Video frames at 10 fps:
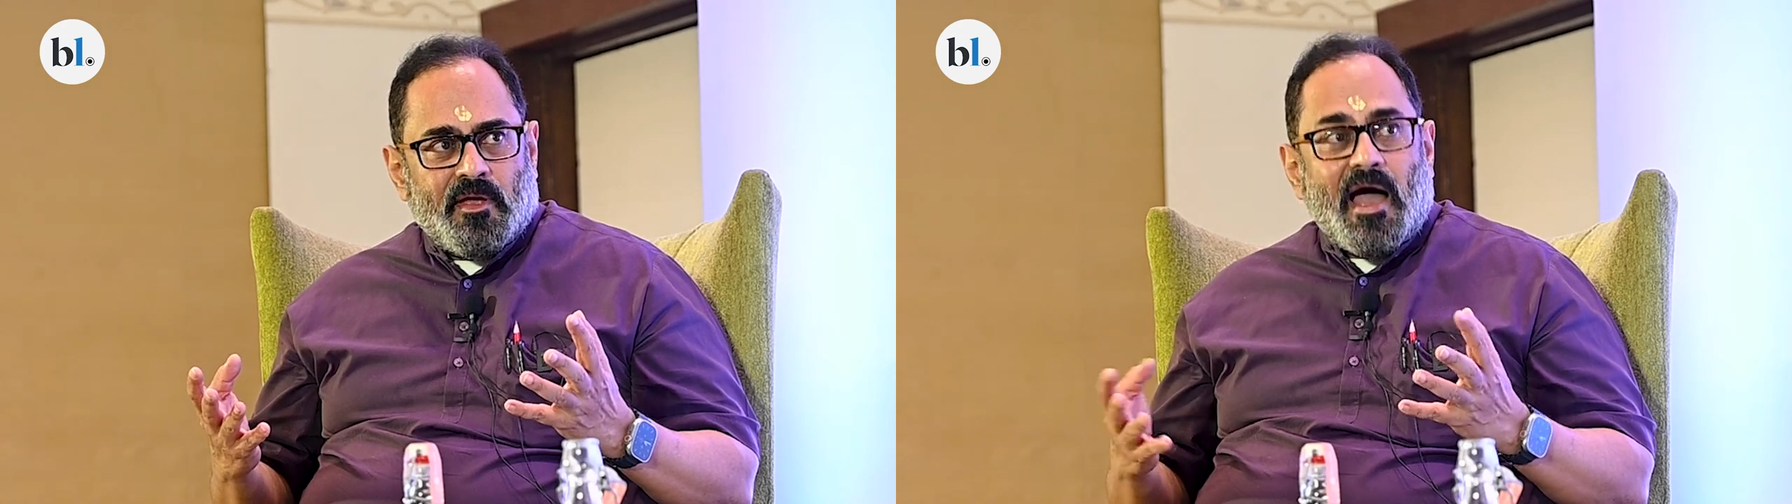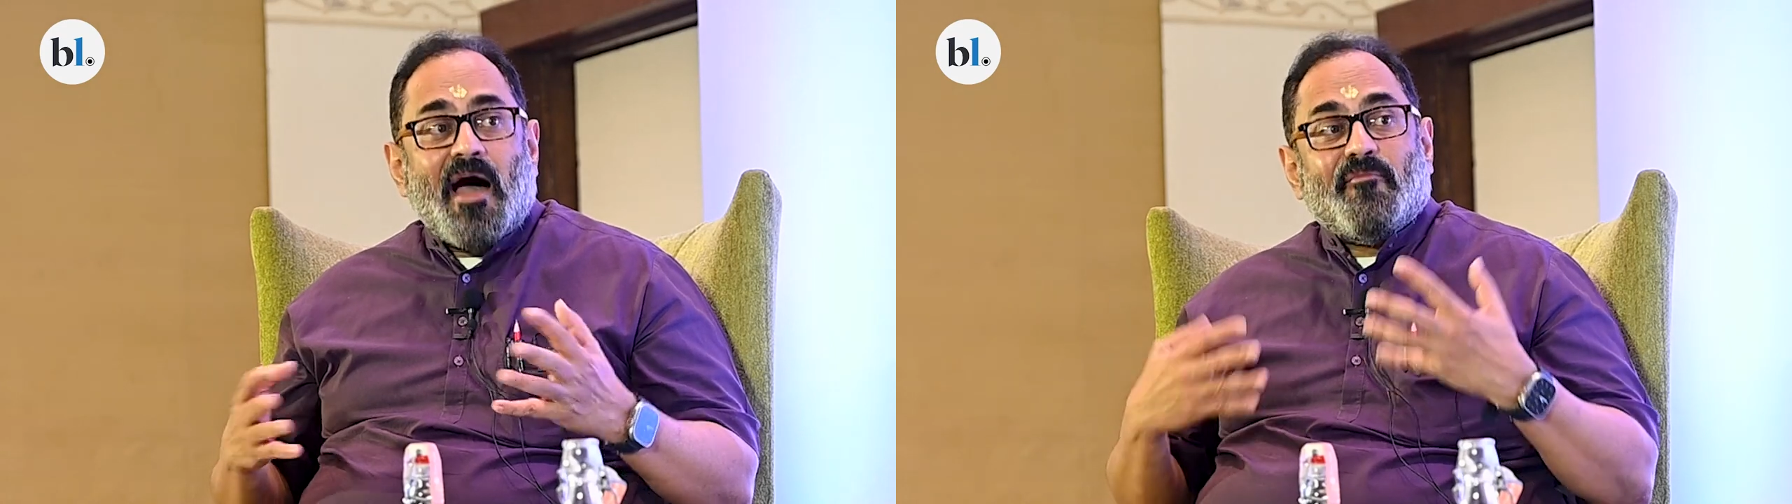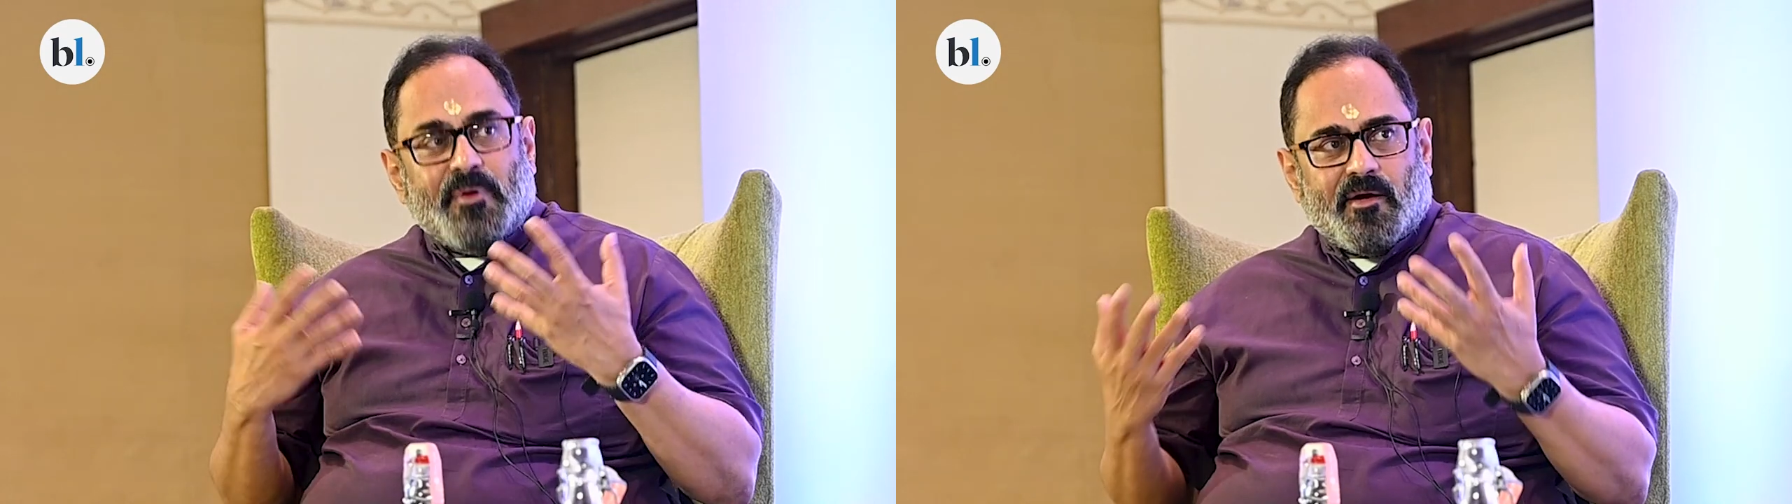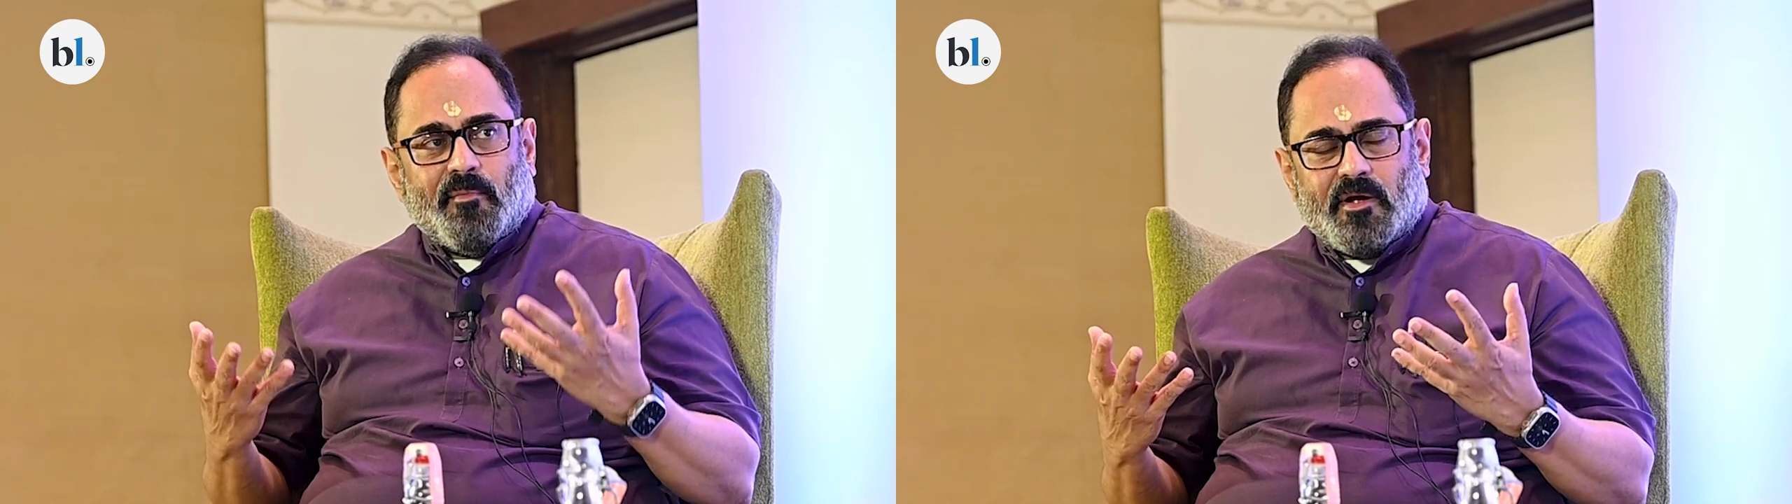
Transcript: had become